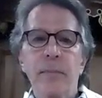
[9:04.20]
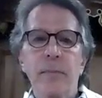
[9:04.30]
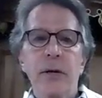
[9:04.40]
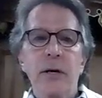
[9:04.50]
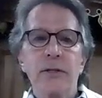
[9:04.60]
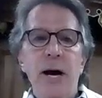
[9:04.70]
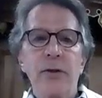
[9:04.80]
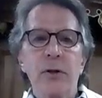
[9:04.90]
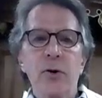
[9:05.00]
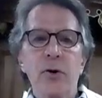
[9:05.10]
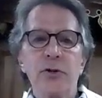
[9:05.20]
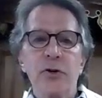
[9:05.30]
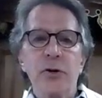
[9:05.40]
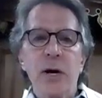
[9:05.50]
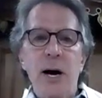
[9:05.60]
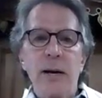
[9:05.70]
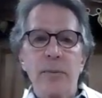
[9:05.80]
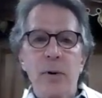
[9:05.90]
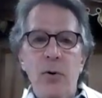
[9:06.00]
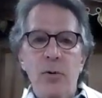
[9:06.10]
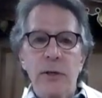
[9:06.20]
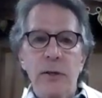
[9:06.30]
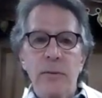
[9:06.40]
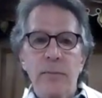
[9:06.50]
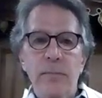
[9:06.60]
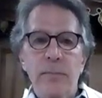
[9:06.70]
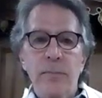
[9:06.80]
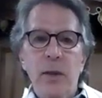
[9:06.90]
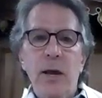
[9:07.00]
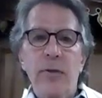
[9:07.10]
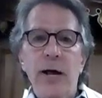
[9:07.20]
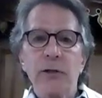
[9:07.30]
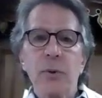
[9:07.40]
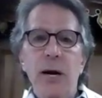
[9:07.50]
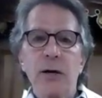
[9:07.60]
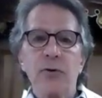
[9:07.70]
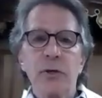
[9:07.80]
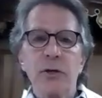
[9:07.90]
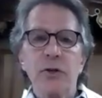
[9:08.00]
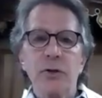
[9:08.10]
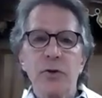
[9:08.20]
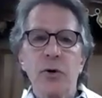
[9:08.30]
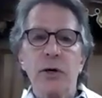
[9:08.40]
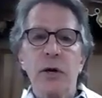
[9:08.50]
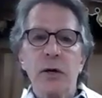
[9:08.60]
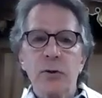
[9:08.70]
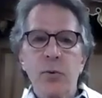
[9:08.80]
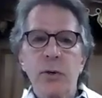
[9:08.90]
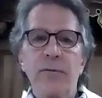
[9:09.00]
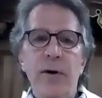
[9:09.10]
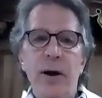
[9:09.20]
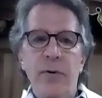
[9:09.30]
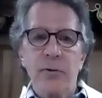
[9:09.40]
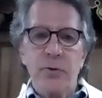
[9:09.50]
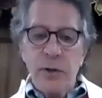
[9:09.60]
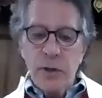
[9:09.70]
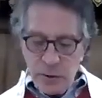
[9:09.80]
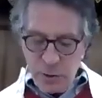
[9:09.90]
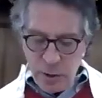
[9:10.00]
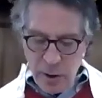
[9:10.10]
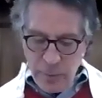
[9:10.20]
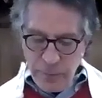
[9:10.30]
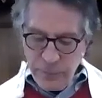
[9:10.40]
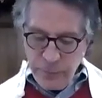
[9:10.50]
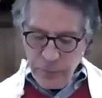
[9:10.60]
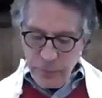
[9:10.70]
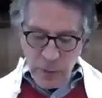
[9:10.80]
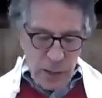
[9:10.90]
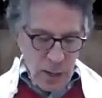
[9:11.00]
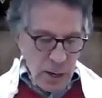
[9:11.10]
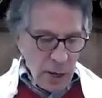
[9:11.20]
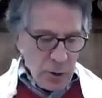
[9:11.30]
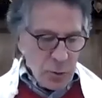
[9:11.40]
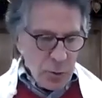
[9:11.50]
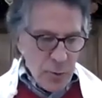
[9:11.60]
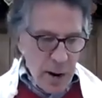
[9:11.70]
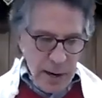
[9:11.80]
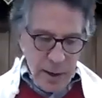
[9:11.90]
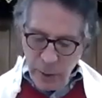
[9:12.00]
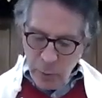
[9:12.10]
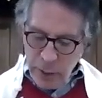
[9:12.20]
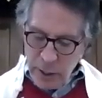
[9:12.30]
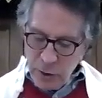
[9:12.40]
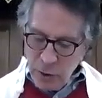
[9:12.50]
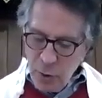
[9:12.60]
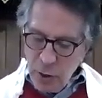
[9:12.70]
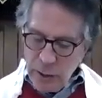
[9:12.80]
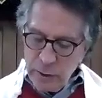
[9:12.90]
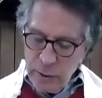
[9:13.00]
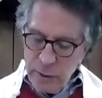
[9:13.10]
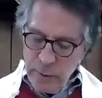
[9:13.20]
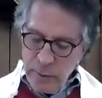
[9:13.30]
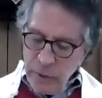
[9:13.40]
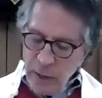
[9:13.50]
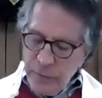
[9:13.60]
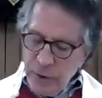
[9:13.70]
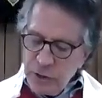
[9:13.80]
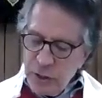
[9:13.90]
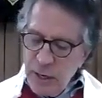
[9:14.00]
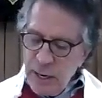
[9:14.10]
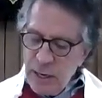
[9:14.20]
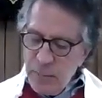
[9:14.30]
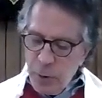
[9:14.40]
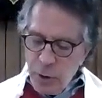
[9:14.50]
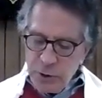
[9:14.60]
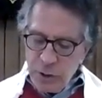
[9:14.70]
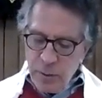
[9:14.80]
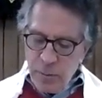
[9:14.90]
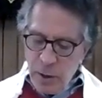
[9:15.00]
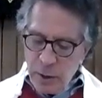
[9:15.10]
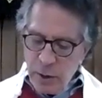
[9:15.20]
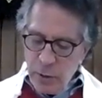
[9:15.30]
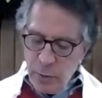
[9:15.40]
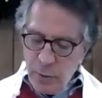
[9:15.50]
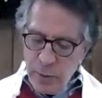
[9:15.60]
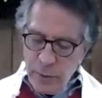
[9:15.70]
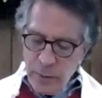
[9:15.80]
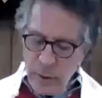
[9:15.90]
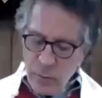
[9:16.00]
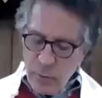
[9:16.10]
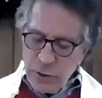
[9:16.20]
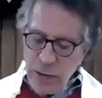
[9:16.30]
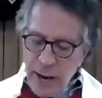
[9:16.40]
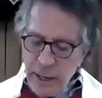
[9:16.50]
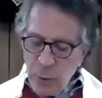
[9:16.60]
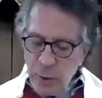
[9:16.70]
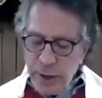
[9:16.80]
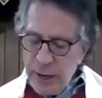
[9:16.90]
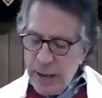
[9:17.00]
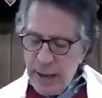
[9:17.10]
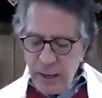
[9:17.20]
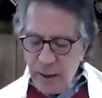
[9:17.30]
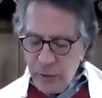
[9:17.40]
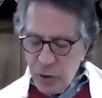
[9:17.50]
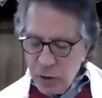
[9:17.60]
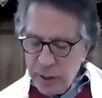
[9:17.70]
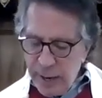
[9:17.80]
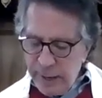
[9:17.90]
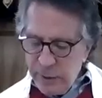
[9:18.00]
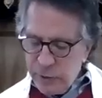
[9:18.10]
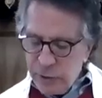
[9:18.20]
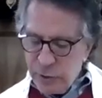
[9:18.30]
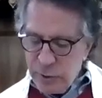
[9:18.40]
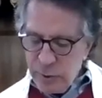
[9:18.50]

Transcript: because I, the Lord your God, am holy. And that's what our tradition taught 2,500 years ago. In Deuteronomy, we are taught, if there's a needy person among you, residing within any of your gates,